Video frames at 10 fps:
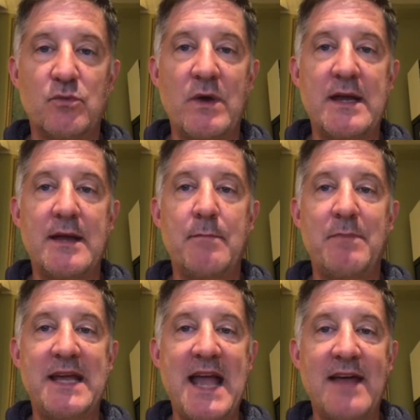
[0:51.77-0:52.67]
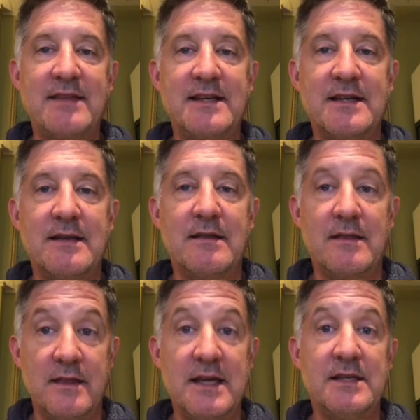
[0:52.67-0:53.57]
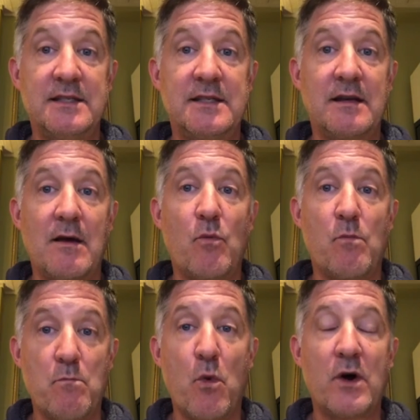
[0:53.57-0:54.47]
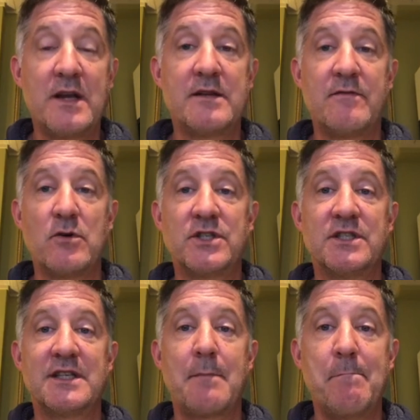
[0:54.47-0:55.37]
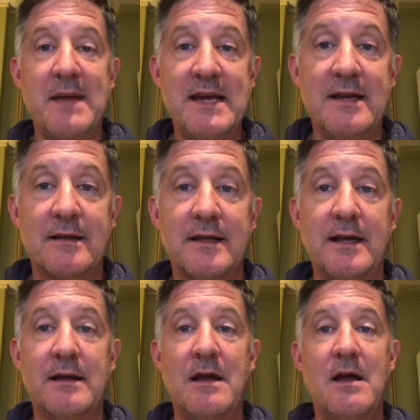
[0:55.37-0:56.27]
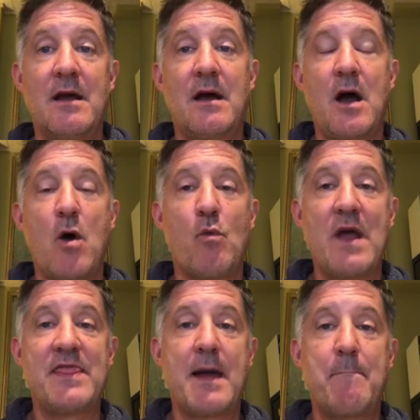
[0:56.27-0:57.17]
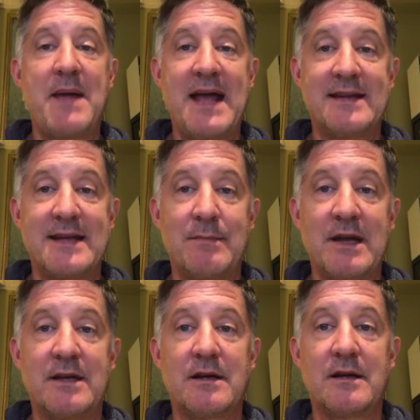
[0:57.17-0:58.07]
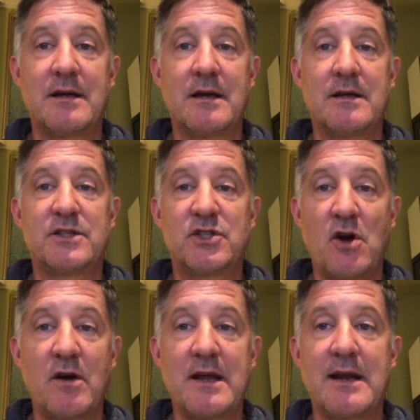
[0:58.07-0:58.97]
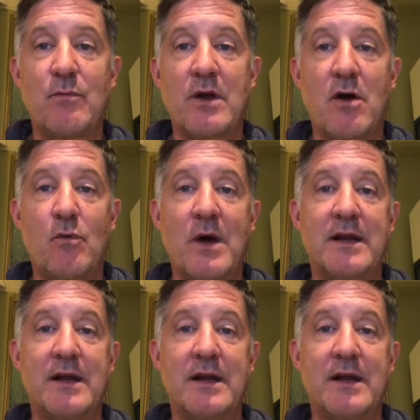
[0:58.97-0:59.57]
We began these morning devotions immediately when the pandemic started and we all went